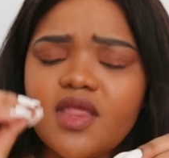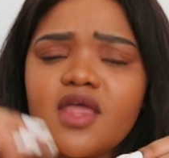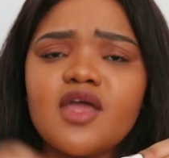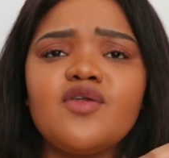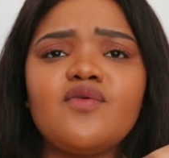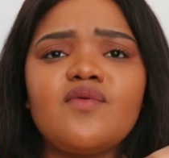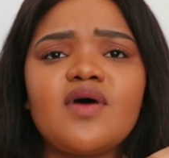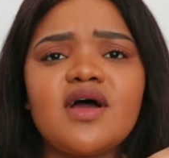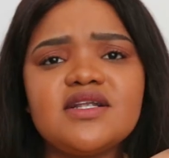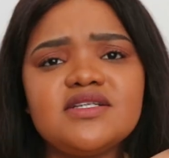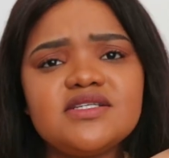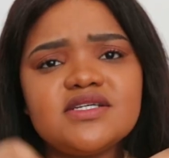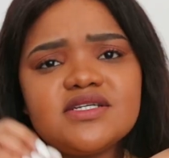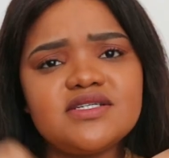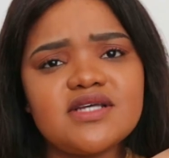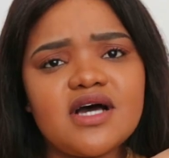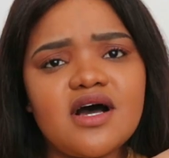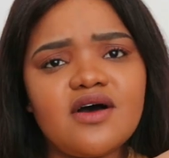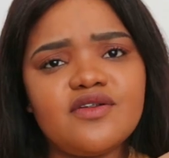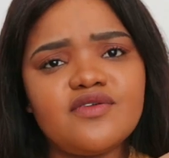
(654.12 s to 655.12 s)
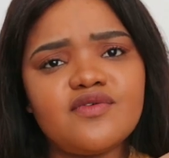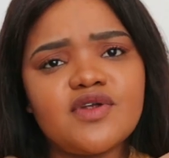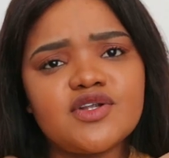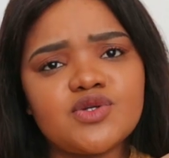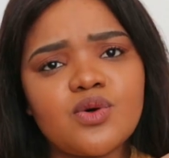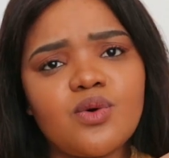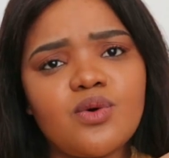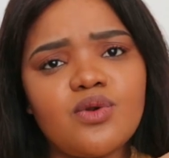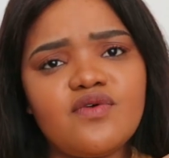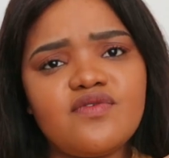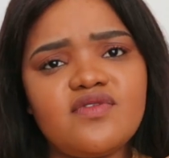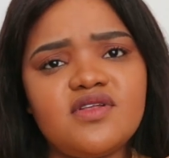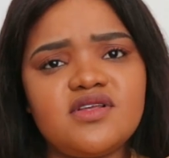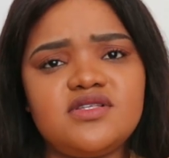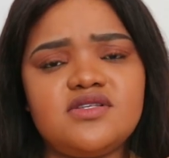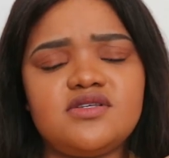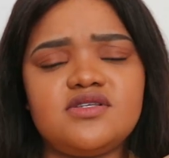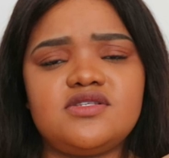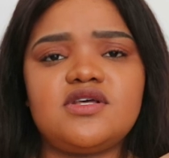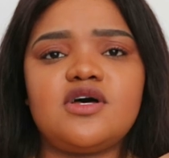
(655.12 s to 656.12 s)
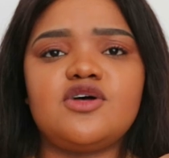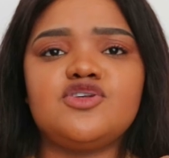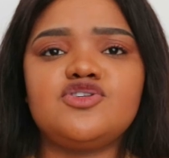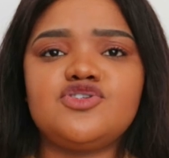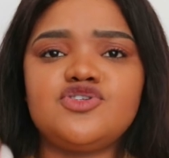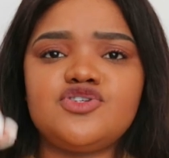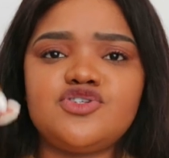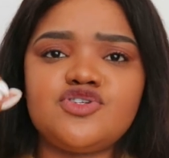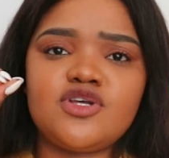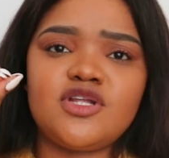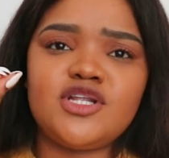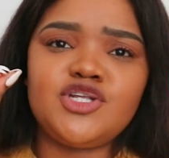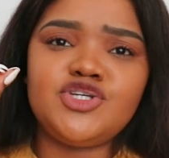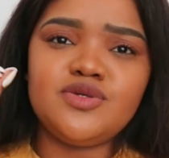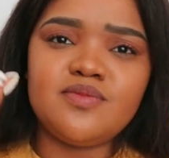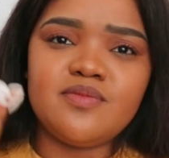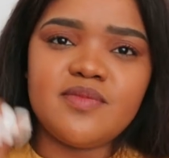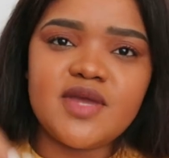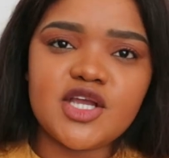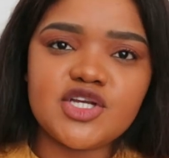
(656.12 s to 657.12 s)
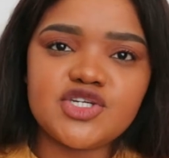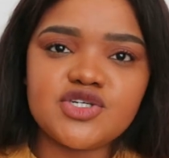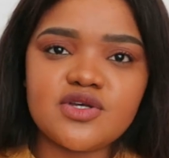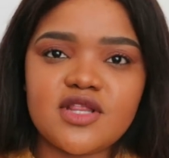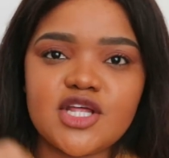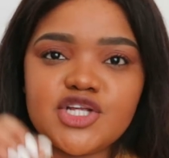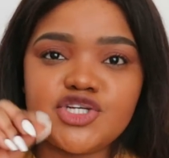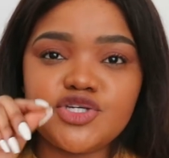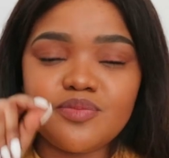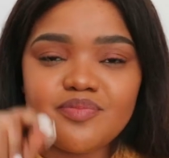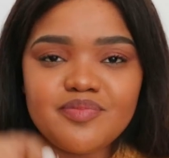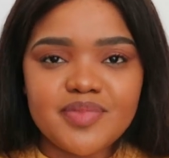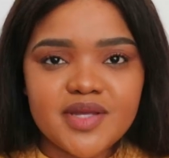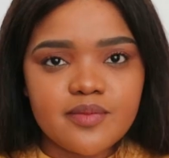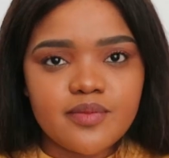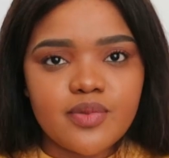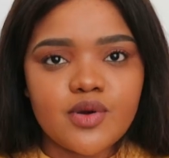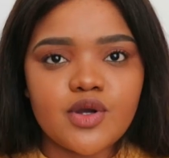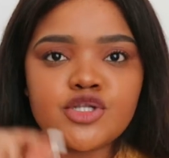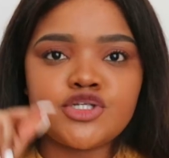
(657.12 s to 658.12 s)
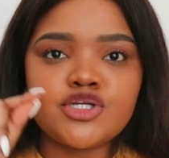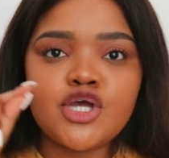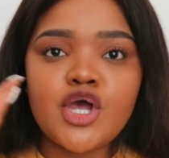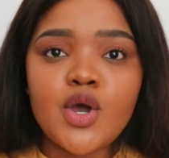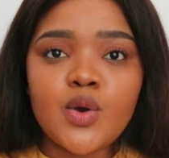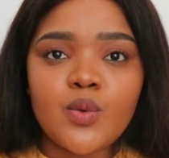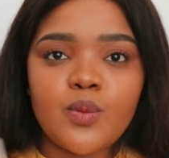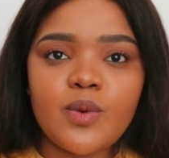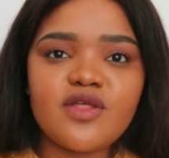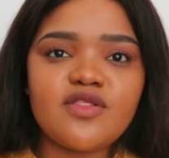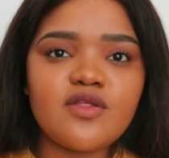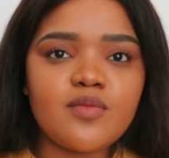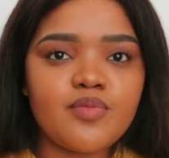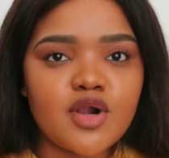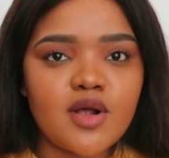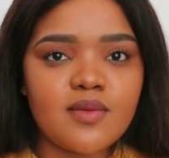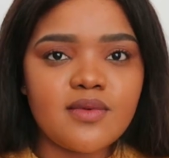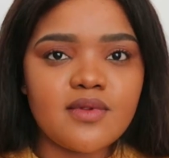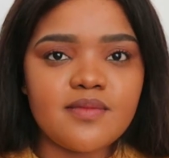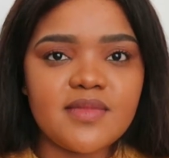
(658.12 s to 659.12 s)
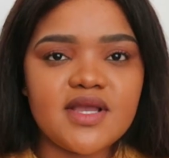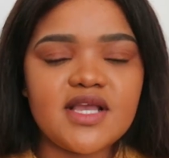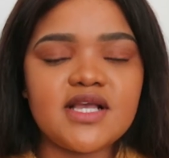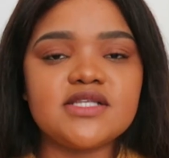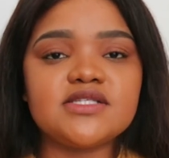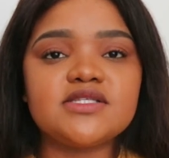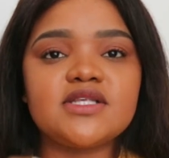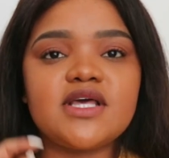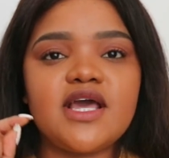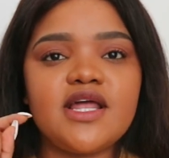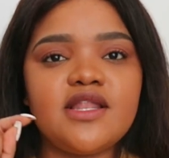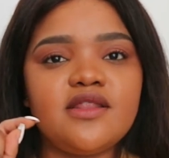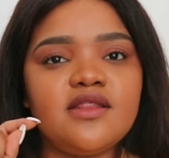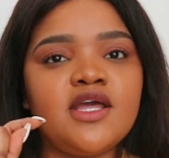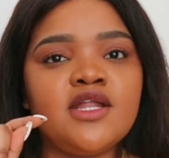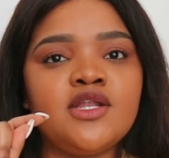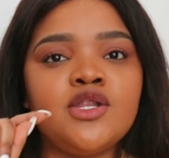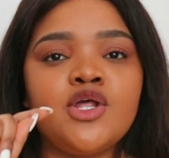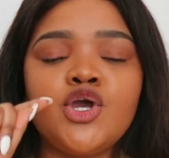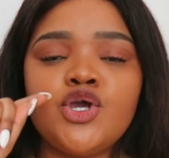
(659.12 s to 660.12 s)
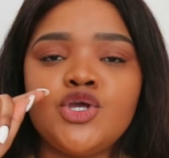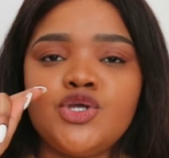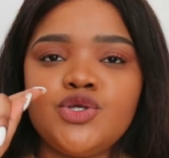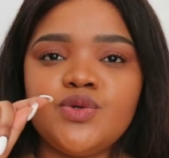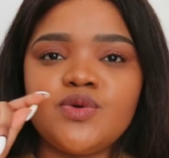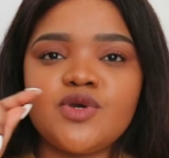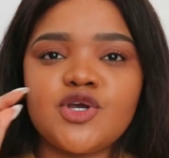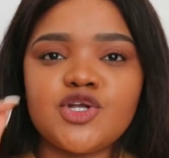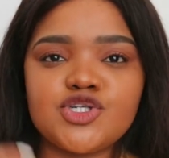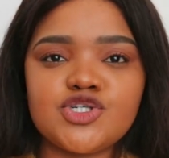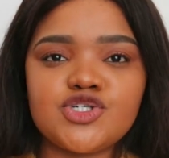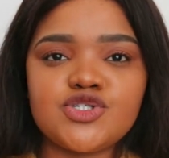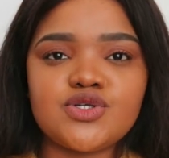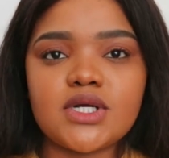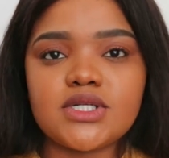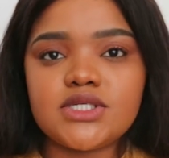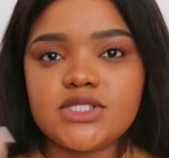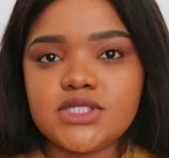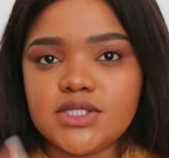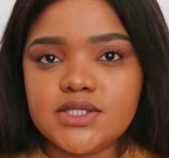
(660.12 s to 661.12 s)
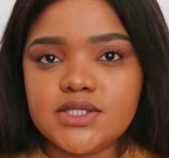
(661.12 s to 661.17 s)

all of those things down, so that you make sure that you pinpoint where the problem is, and then you can start